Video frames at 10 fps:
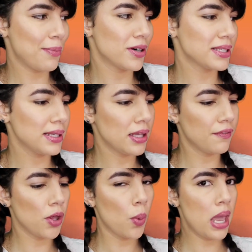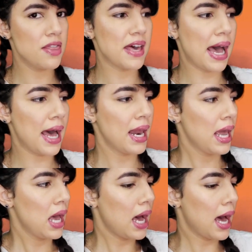personally love the way that
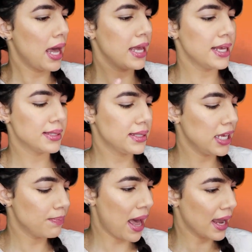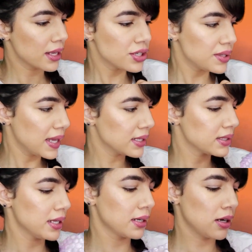his teen package
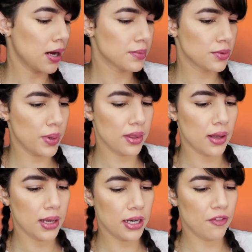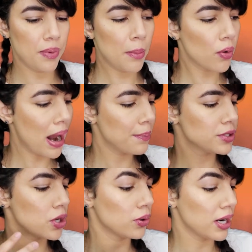things. It comes with enough bubble wrap
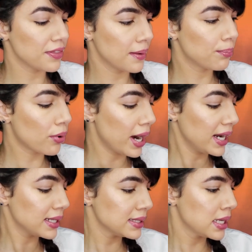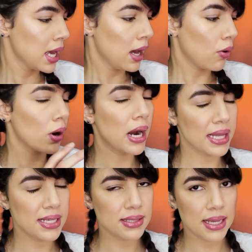so nothing breaks, or at
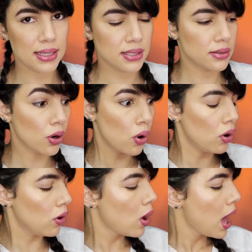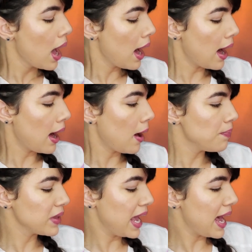least that's the goal.
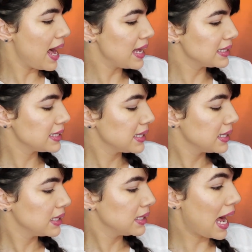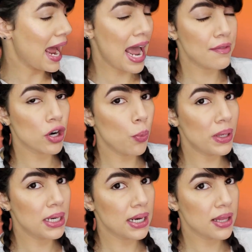And I haven't opened none